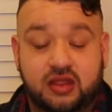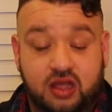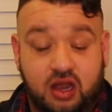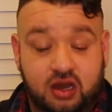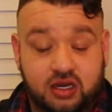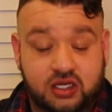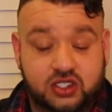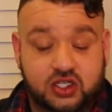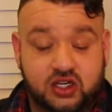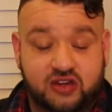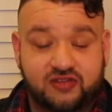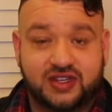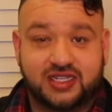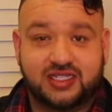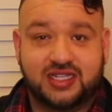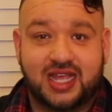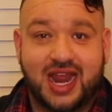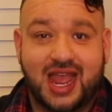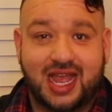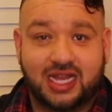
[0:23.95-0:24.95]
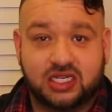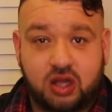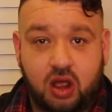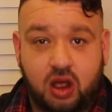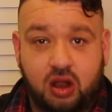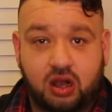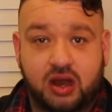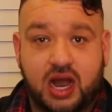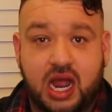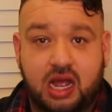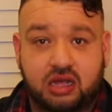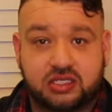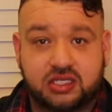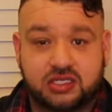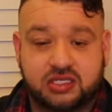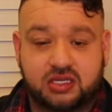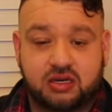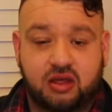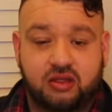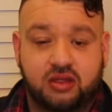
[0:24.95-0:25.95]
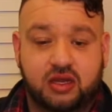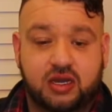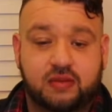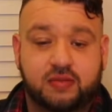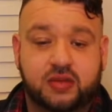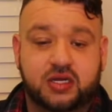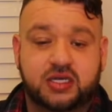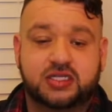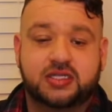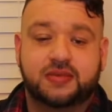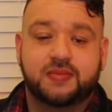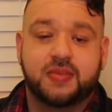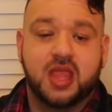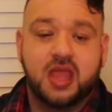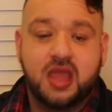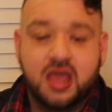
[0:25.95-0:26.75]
our service that has all our houses and all the numbers,